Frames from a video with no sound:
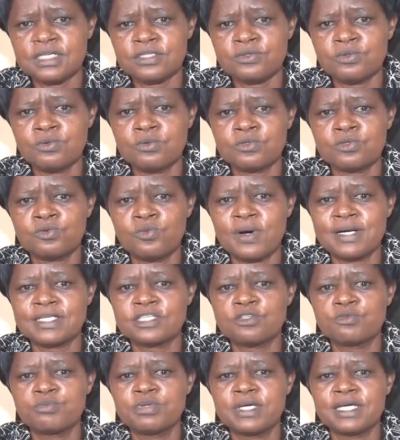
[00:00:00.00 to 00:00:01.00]
to
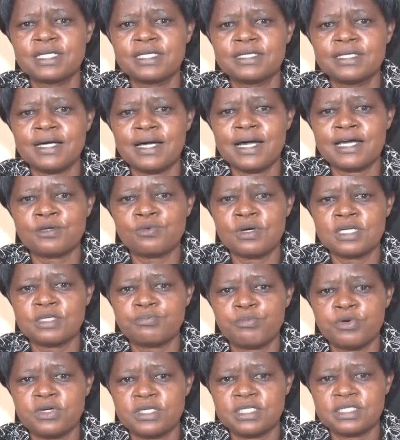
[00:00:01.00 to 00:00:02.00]
want to be a leader at one
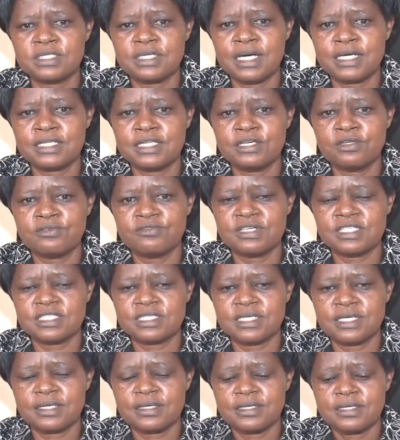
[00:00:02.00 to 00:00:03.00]
point at the
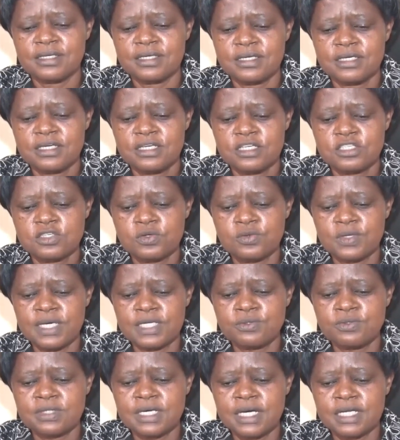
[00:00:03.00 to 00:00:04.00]
university. So I would
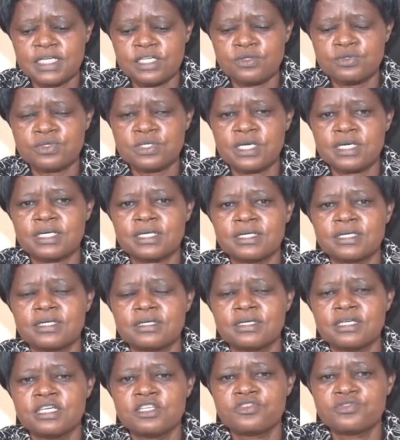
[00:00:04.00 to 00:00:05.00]
like to encourage you to take
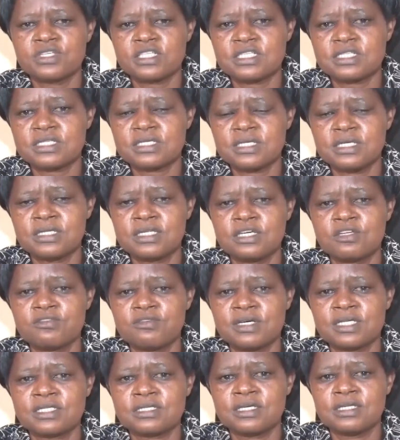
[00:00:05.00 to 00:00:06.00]
interest in
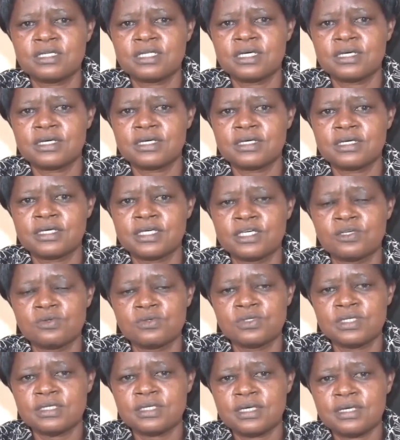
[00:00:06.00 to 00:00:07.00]
the
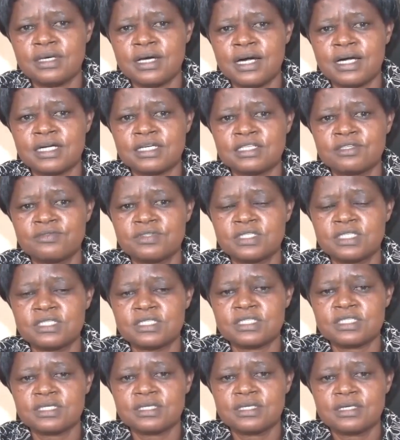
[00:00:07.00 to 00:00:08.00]
guild
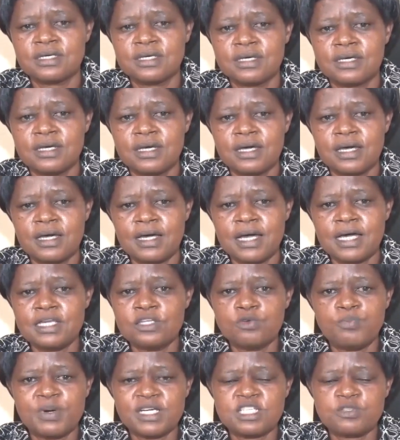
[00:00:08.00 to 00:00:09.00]
activities, and
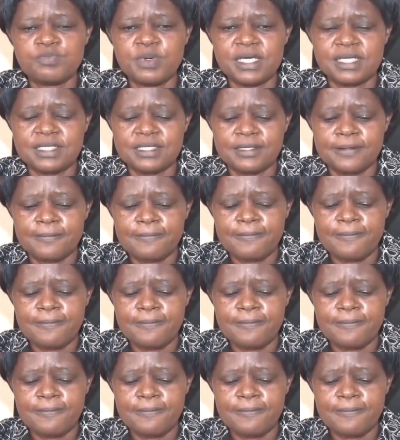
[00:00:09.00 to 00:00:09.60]
you participate.